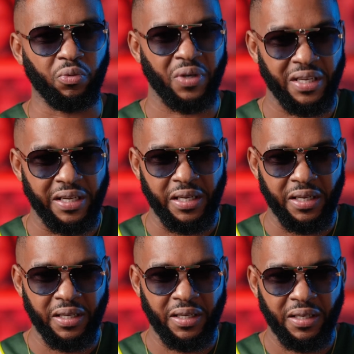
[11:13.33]

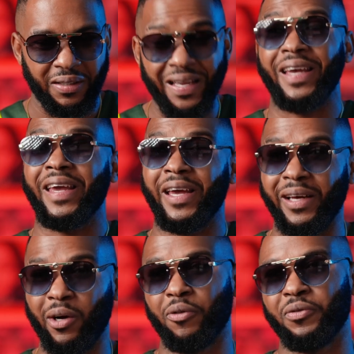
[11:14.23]
really take
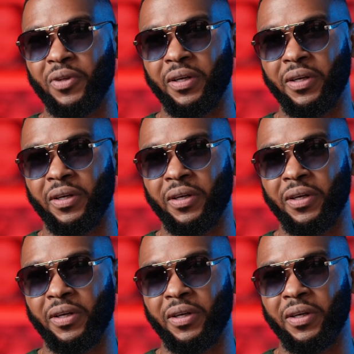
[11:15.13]
care of